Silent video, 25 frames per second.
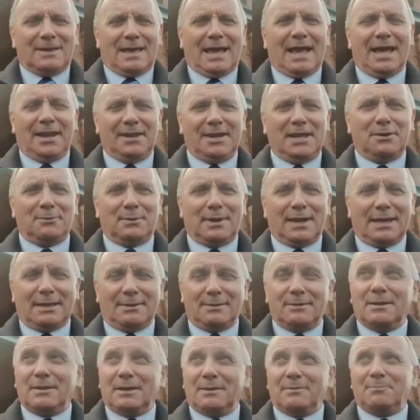Anyway,
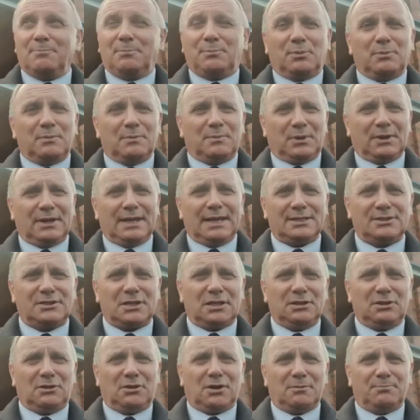praise
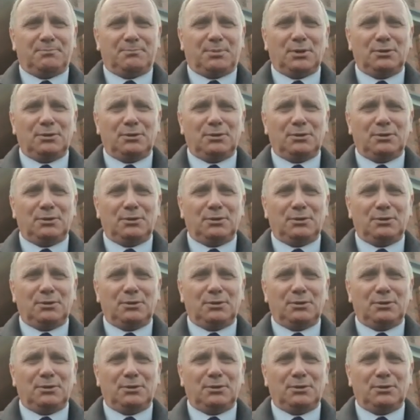the Lord.